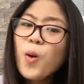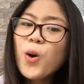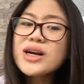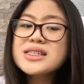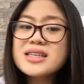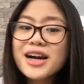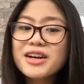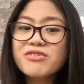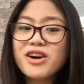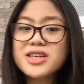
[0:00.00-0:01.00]
or
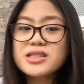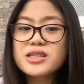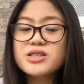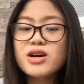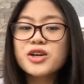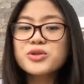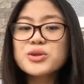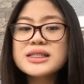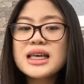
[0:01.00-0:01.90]
sacrifice his son to